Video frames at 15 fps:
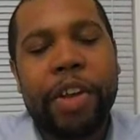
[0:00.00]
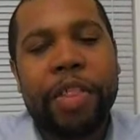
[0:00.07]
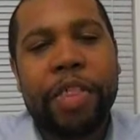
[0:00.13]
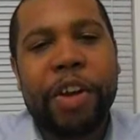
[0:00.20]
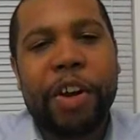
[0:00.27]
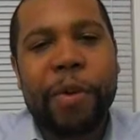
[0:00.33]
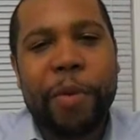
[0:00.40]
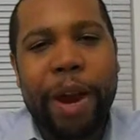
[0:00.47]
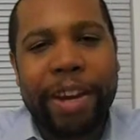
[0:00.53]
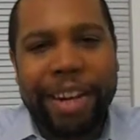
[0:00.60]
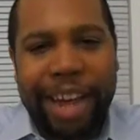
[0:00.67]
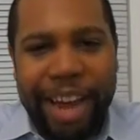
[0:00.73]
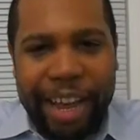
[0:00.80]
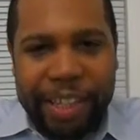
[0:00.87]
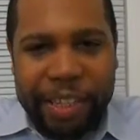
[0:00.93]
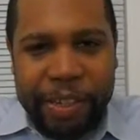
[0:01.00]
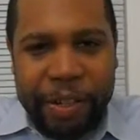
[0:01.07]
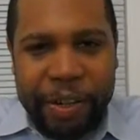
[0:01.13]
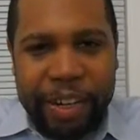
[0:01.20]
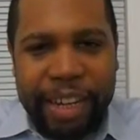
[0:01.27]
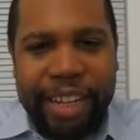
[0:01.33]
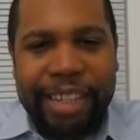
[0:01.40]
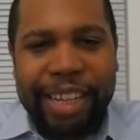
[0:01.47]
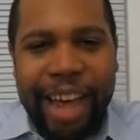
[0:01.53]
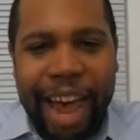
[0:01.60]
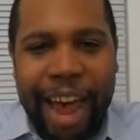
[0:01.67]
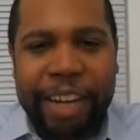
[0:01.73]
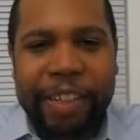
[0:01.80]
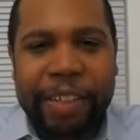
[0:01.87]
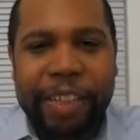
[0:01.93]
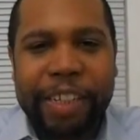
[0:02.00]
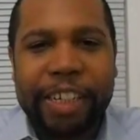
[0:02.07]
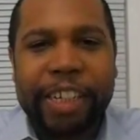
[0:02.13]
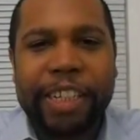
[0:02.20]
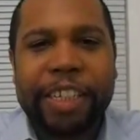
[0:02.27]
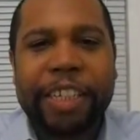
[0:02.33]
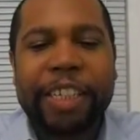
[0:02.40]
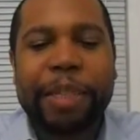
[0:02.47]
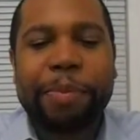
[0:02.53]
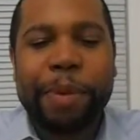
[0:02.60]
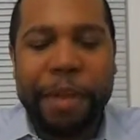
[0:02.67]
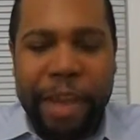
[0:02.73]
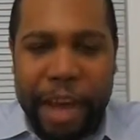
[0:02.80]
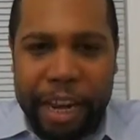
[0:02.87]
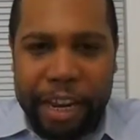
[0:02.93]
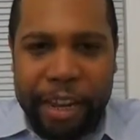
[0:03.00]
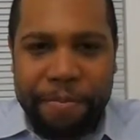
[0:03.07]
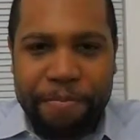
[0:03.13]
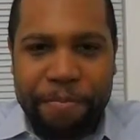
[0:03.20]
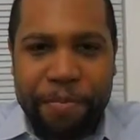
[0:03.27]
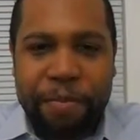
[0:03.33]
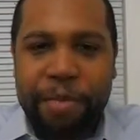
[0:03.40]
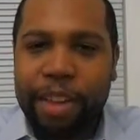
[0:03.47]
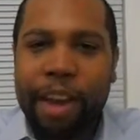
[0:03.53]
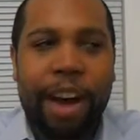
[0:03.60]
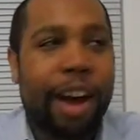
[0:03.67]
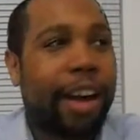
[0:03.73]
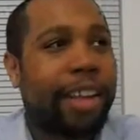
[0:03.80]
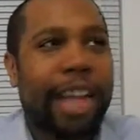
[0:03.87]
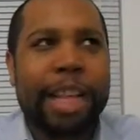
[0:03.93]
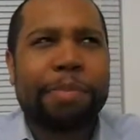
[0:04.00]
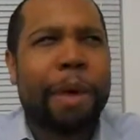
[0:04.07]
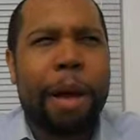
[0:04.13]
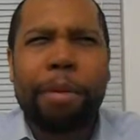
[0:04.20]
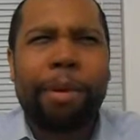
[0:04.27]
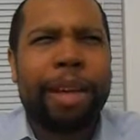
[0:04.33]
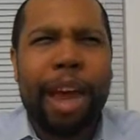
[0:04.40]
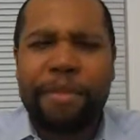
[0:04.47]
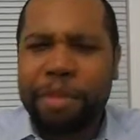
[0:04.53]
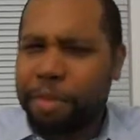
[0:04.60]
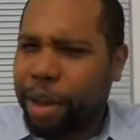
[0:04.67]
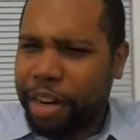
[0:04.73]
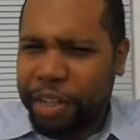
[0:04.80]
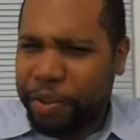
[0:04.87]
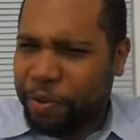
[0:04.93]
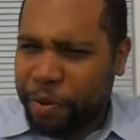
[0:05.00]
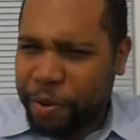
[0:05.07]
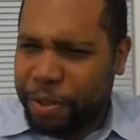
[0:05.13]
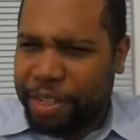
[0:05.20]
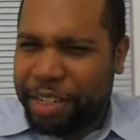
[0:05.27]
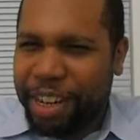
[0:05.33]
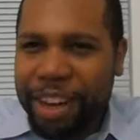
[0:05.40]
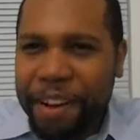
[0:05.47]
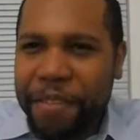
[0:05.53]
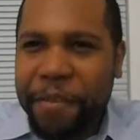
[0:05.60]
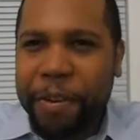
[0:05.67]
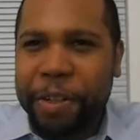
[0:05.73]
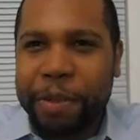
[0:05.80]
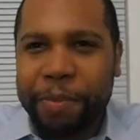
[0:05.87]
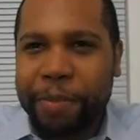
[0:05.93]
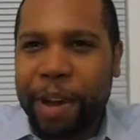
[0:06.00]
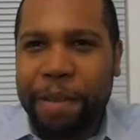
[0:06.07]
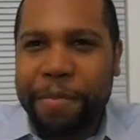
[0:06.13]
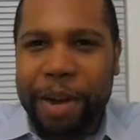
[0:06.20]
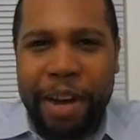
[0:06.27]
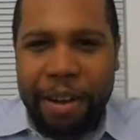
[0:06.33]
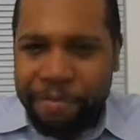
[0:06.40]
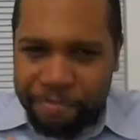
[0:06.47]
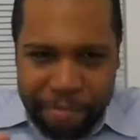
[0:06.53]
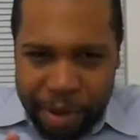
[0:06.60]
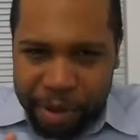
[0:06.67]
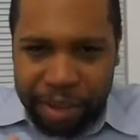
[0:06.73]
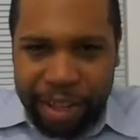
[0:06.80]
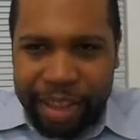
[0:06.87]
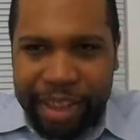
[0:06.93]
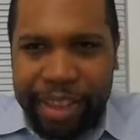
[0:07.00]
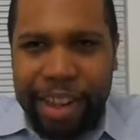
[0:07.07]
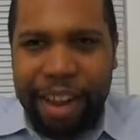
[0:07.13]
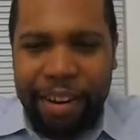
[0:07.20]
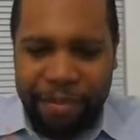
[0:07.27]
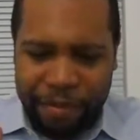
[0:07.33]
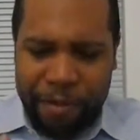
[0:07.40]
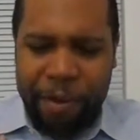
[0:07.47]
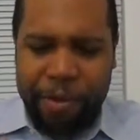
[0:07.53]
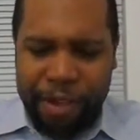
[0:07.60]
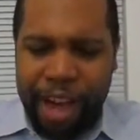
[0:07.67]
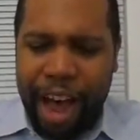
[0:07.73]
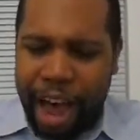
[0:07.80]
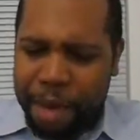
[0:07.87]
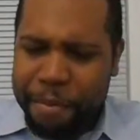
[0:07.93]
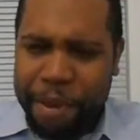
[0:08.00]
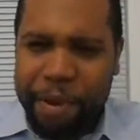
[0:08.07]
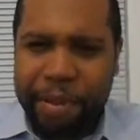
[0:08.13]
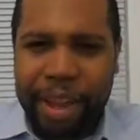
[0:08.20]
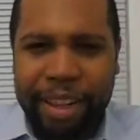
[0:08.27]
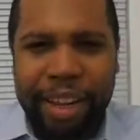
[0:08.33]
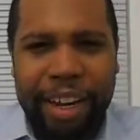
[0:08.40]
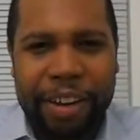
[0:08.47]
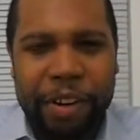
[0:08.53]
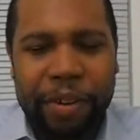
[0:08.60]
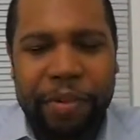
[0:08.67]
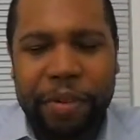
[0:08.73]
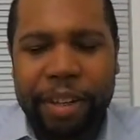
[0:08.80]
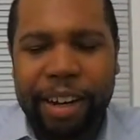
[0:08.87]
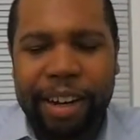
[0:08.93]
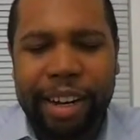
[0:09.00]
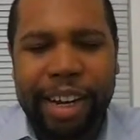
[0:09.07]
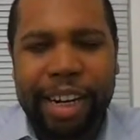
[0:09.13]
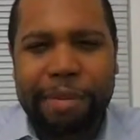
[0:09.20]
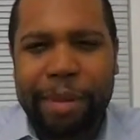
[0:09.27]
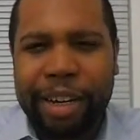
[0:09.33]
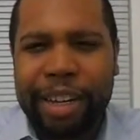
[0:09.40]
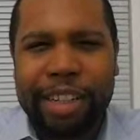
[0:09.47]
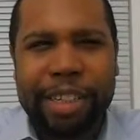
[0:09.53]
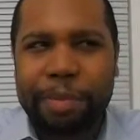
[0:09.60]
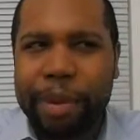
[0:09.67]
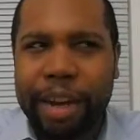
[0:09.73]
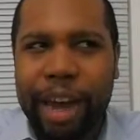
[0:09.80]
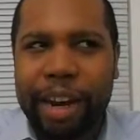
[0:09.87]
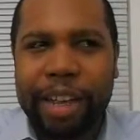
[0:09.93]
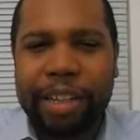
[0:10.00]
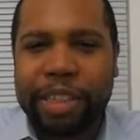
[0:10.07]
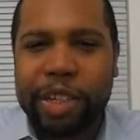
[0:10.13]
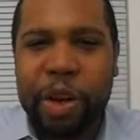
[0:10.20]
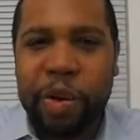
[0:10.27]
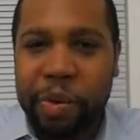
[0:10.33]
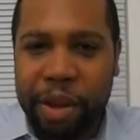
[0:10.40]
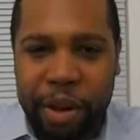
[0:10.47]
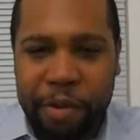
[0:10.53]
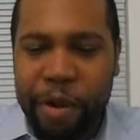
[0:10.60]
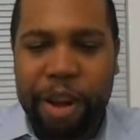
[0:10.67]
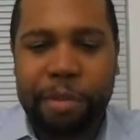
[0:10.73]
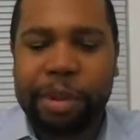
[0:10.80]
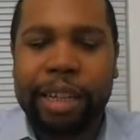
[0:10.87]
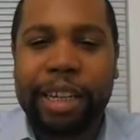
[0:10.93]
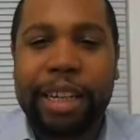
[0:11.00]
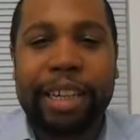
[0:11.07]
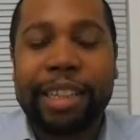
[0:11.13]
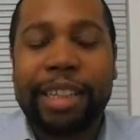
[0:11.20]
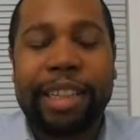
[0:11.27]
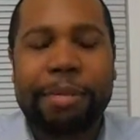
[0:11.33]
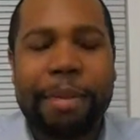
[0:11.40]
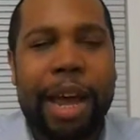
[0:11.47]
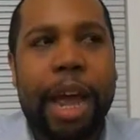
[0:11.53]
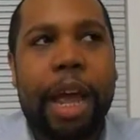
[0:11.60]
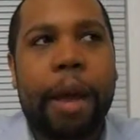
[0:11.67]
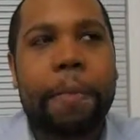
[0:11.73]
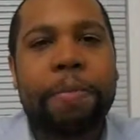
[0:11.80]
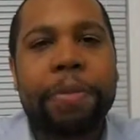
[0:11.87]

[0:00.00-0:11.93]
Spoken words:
The correct answer is actually spaghetti. That's probably everybody's first meal, the first guy meal that they cook for their lady, because spaghetti is so incredibly easy to make.